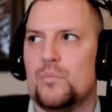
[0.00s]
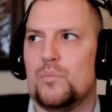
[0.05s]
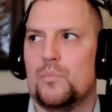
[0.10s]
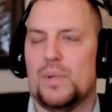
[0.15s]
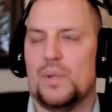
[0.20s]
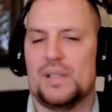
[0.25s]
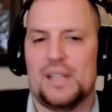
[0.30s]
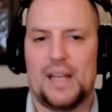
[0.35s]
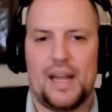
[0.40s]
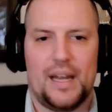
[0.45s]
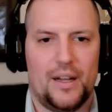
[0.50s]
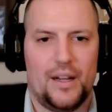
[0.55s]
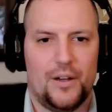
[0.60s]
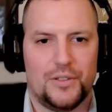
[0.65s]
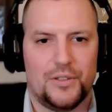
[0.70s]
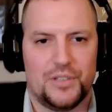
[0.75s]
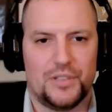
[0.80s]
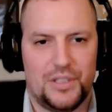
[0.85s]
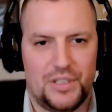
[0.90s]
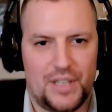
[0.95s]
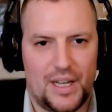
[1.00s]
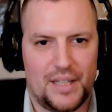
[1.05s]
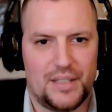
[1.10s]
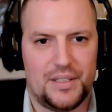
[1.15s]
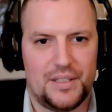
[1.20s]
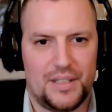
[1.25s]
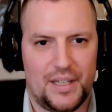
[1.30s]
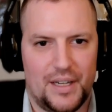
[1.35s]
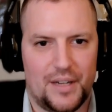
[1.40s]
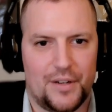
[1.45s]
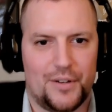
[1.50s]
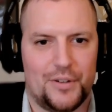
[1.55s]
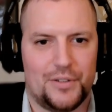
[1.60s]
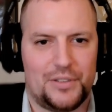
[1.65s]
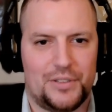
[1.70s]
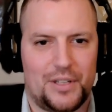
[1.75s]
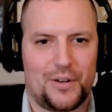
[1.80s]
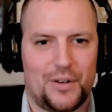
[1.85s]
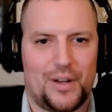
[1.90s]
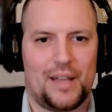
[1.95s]
millennials and Gen Zers
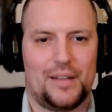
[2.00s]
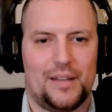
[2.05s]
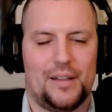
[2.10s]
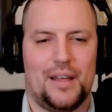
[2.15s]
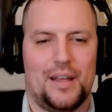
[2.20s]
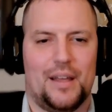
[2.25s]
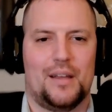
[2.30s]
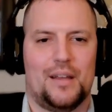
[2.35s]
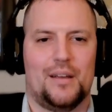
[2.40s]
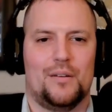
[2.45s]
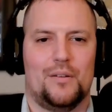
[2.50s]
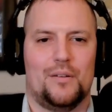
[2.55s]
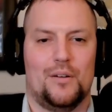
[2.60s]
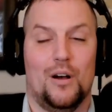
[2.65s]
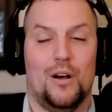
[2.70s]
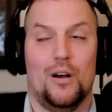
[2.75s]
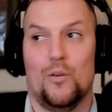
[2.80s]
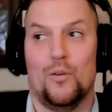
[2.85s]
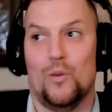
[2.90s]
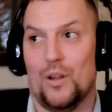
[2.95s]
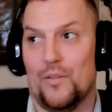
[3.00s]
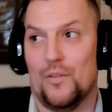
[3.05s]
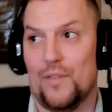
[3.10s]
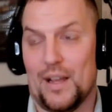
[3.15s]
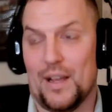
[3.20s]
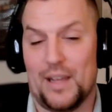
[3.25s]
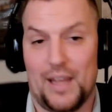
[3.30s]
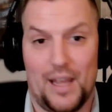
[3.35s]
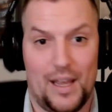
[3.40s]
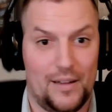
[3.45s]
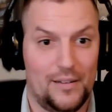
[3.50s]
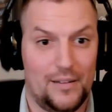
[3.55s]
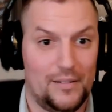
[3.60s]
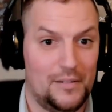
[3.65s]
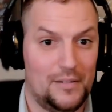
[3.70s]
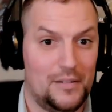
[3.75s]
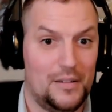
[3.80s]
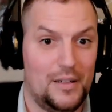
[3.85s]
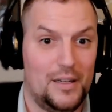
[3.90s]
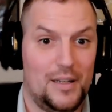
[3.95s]
that are kind of like, oh, well, if I can't,
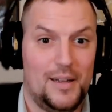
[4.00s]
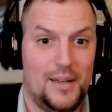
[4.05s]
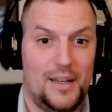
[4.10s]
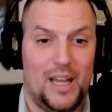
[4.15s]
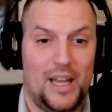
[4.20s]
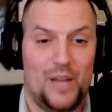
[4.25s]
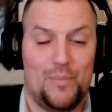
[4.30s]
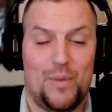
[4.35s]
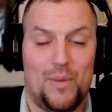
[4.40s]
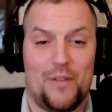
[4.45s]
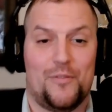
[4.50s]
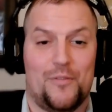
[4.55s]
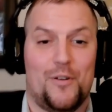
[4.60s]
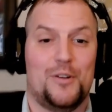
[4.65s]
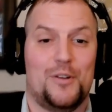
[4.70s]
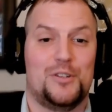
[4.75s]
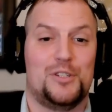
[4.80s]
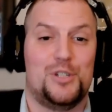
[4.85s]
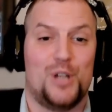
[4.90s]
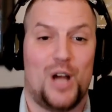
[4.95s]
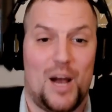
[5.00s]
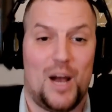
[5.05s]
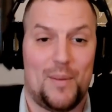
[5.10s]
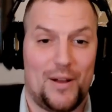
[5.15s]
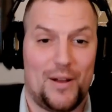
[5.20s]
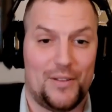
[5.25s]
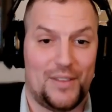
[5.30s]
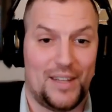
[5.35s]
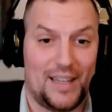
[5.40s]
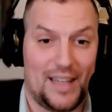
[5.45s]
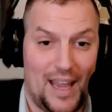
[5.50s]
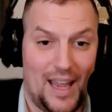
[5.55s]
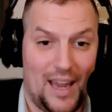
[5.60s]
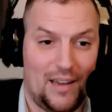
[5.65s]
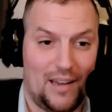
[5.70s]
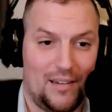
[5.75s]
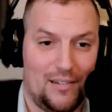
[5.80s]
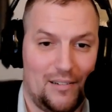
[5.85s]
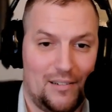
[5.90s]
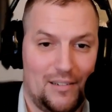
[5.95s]
if my first job out the
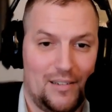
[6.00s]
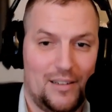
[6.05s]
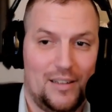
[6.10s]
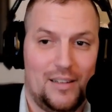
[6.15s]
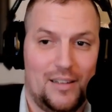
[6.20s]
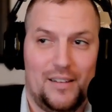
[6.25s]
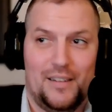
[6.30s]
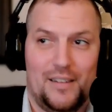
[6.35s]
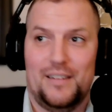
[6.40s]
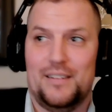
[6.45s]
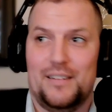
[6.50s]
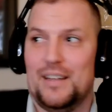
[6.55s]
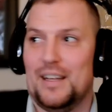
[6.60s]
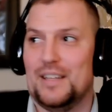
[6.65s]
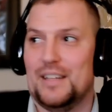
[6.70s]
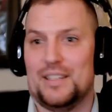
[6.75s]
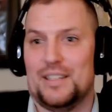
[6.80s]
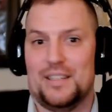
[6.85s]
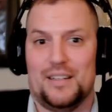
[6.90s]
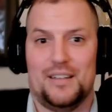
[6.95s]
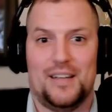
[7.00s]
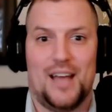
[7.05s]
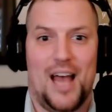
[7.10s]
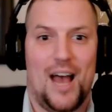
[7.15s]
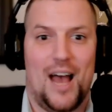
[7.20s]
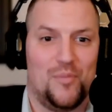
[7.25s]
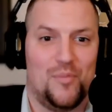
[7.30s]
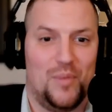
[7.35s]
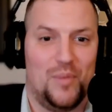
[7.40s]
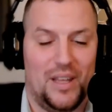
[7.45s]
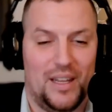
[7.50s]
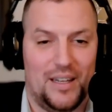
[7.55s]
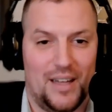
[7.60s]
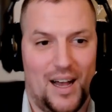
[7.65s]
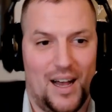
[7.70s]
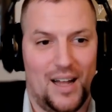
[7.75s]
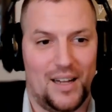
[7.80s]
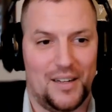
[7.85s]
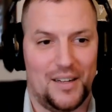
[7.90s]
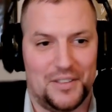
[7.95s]
gate yeah. isn't half a million
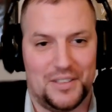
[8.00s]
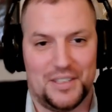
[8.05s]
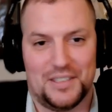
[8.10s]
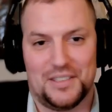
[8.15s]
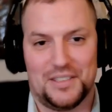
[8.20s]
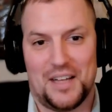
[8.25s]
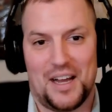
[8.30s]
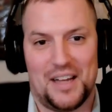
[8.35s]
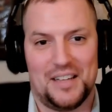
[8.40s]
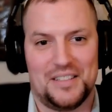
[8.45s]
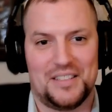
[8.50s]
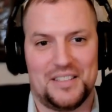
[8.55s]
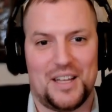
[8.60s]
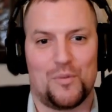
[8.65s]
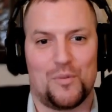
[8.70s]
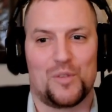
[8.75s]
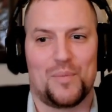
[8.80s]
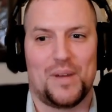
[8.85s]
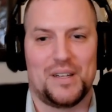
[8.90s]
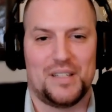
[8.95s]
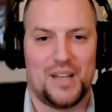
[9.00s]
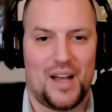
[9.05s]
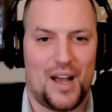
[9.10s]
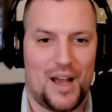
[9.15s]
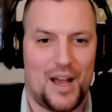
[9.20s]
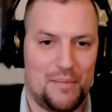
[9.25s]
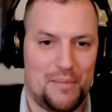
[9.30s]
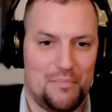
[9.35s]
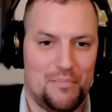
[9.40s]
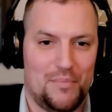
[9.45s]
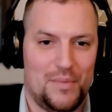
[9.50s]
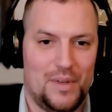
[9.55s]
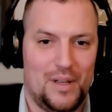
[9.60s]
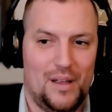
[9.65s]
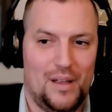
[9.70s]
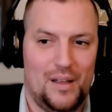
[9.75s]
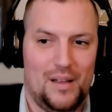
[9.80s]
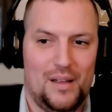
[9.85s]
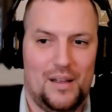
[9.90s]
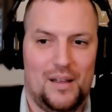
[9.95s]
dollars, it's not, it's not worth my time.
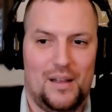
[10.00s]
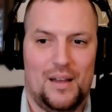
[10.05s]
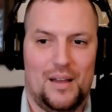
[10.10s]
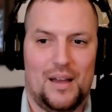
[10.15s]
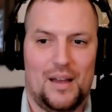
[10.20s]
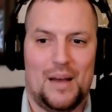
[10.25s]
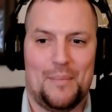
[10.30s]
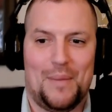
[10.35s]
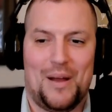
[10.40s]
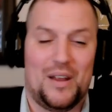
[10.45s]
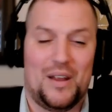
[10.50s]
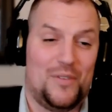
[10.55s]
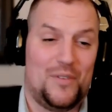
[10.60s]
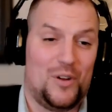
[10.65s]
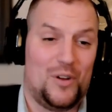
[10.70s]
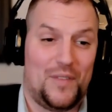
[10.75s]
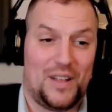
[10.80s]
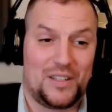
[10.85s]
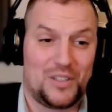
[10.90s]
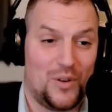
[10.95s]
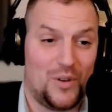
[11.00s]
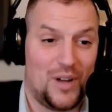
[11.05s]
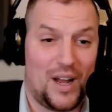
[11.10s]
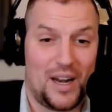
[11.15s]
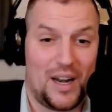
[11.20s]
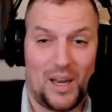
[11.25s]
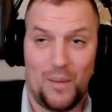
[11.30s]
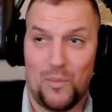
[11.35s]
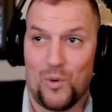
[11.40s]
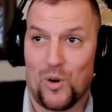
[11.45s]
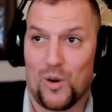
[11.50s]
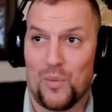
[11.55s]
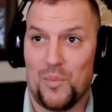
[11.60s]
Yeah. Um, I don't even know if that's going on anymore,